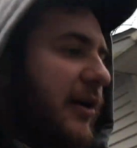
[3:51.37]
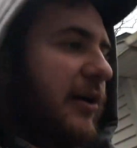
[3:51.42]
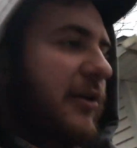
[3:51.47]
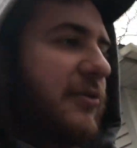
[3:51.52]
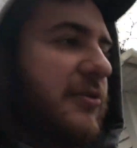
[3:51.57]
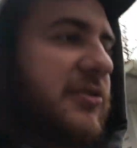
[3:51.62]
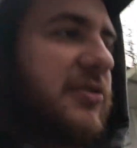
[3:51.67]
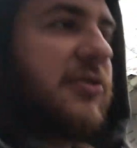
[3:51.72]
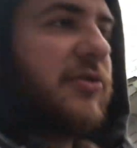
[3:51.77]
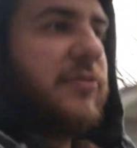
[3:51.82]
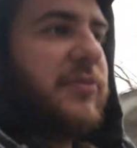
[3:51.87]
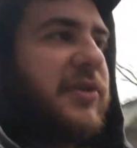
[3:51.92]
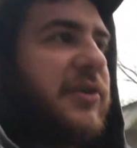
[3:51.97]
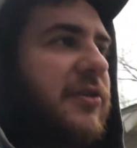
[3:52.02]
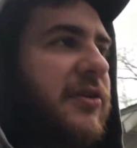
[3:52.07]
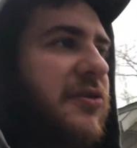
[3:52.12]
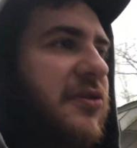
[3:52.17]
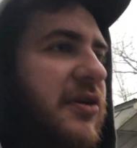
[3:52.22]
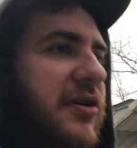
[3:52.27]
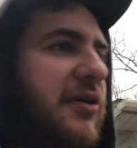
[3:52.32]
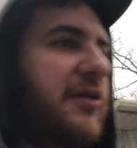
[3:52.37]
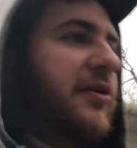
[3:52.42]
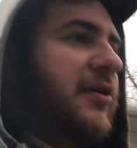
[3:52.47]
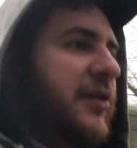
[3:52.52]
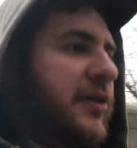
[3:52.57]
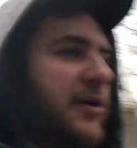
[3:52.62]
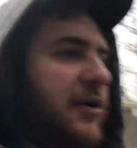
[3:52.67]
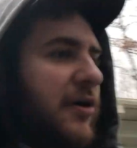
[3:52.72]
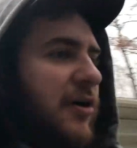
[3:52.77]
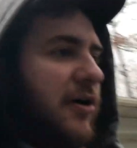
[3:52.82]
got the snowmobile in there.
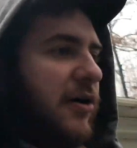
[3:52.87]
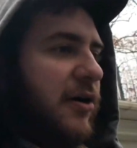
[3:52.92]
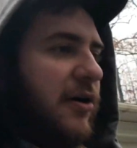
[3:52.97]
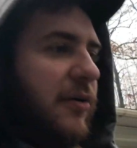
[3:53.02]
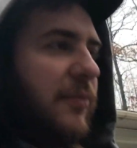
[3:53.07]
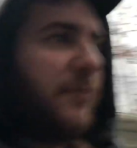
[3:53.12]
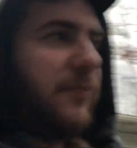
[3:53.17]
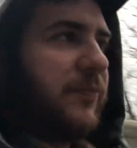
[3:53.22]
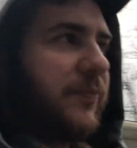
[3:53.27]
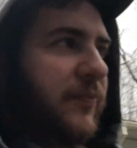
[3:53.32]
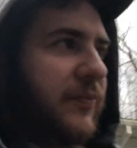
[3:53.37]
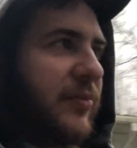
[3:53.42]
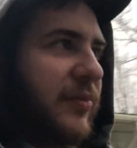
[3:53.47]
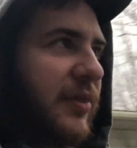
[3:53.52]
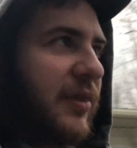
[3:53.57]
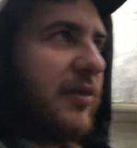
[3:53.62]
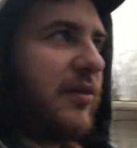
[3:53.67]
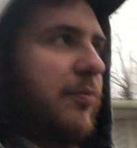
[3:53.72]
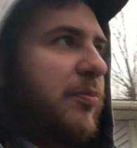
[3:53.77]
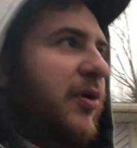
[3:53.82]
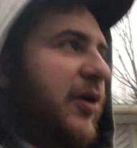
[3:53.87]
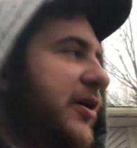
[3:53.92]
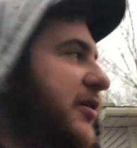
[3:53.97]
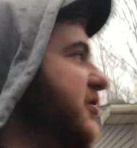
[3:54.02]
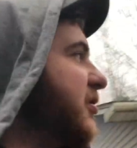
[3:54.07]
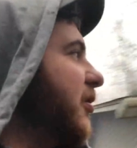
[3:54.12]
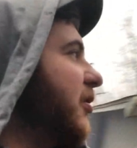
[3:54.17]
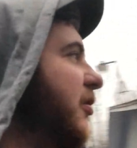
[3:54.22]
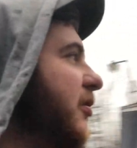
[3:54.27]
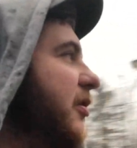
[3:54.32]
The
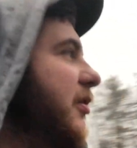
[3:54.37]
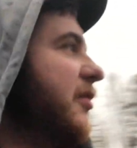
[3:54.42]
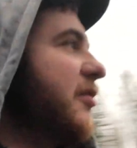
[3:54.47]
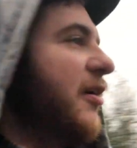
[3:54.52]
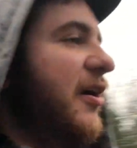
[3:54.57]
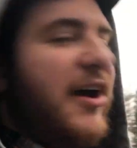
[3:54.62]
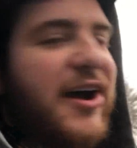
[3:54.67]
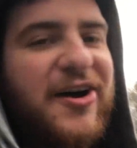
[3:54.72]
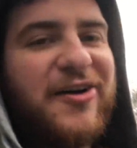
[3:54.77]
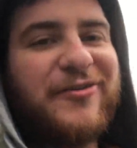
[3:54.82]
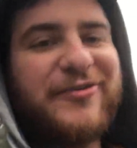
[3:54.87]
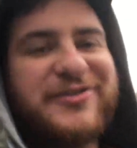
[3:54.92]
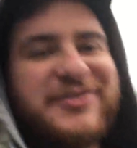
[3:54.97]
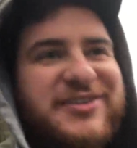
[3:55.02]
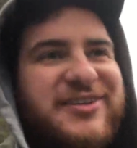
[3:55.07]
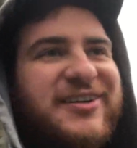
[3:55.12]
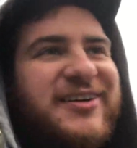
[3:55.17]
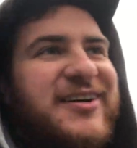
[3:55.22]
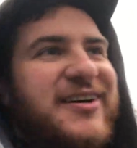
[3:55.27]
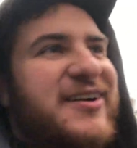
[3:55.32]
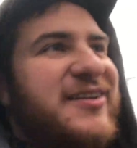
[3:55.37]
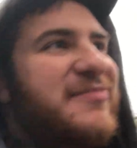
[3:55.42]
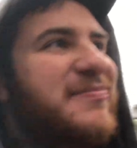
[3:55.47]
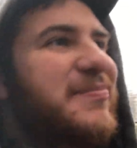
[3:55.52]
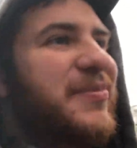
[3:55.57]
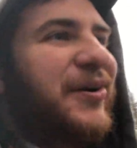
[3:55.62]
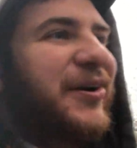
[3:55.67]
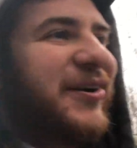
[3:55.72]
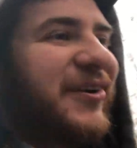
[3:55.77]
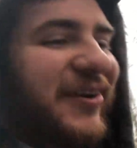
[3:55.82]
bikes are in the house,
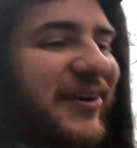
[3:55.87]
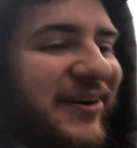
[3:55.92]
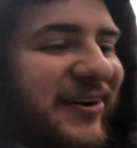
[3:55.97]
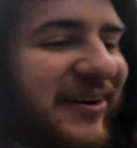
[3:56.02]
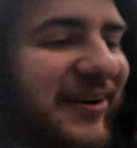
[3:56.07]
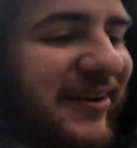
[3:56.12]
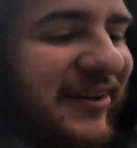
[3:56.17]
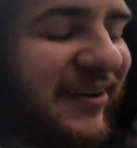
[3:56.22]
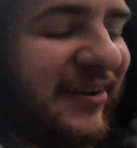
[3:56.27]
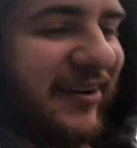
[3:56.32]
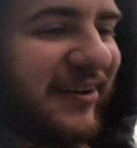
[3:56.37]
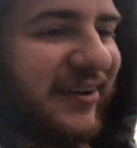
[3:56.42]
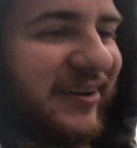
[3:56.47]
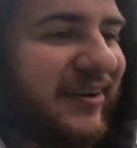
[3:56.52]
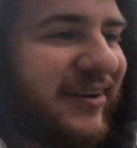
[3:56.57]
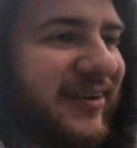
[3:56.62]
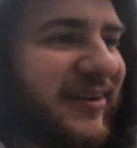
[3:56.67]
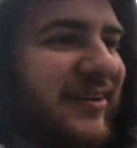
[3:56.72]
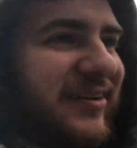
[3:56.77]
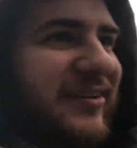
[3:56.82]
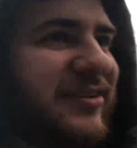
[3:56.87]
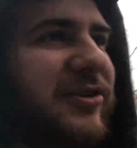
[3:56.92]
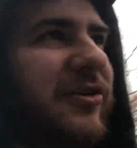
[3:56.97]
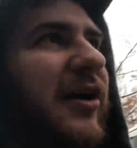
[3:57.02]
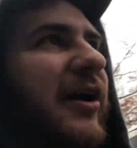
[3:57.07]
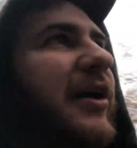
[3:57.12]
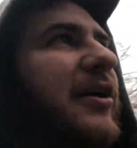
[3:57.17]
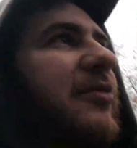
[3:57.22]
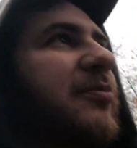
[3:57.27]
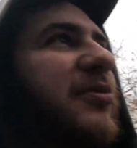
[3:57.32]
but
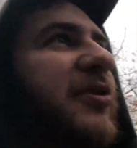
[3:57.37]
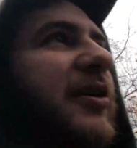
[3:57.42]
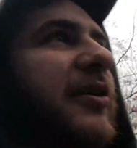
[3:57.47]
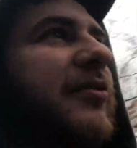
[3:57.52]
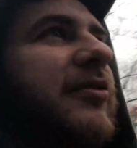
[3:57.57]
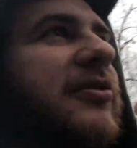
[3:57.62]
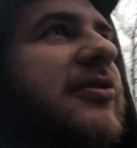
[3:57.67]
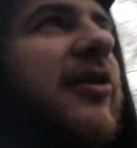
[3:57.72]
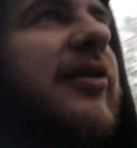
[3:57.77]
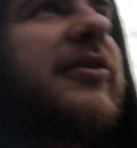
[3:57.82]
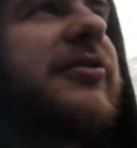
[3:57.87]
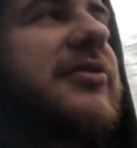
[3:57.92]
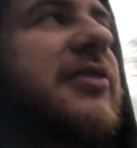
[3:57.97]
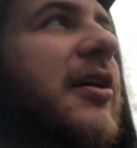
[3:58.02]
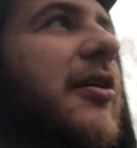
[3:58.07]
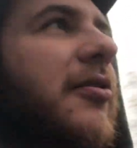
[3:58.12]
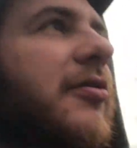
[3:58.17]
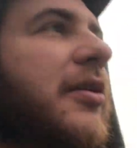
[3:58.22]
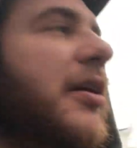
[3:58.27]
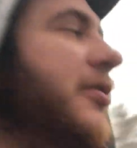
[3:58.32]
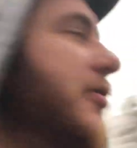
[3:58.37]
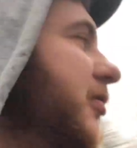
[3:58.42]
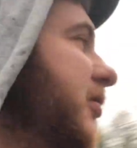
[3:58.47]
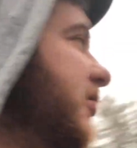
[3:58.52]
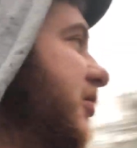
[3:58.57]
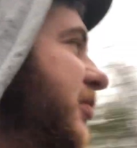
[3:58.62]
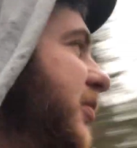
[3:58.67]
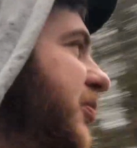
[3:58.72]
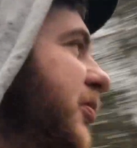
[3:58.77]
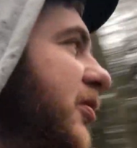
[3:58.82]
so I had to bring the tires out, and I knew I
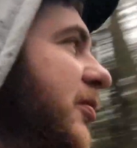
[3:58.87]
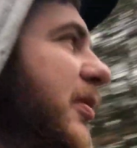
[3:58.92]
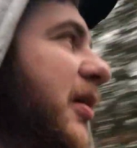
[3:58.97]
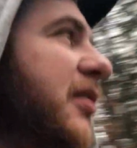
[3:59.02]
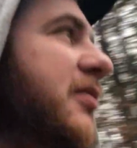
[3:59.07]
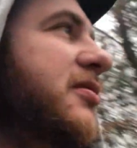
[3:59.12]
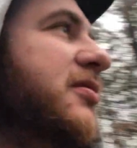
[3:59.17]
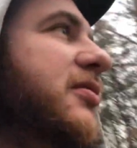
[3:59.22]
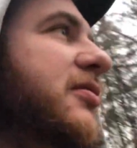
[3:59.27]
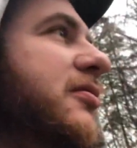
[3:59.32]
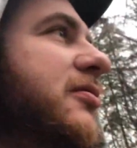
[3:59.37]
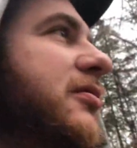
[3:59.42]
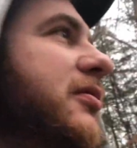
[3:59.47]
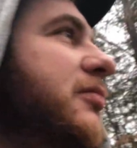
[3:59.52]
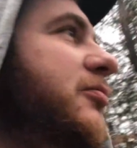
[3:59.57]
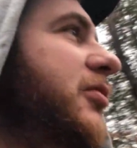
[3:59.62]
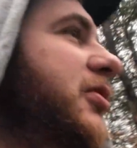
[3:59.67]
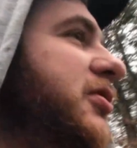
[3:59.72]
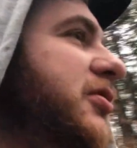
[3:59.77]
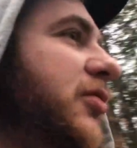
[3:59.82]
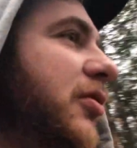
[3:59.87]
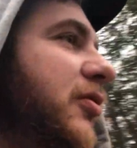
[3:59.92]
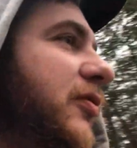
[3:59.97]
was gonna be putting them on soon, which